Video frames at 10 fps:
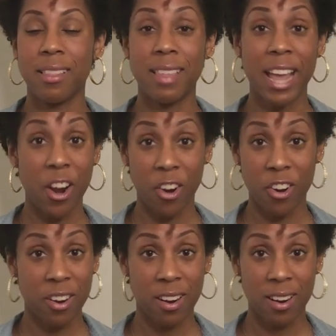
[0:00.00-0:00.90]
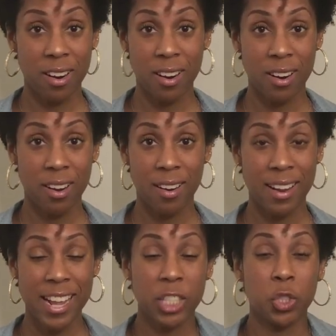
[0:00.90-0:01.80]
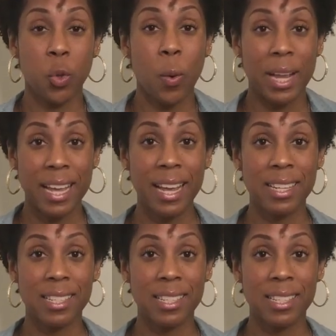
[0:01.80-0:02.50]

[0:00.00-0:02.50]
there enjoying it.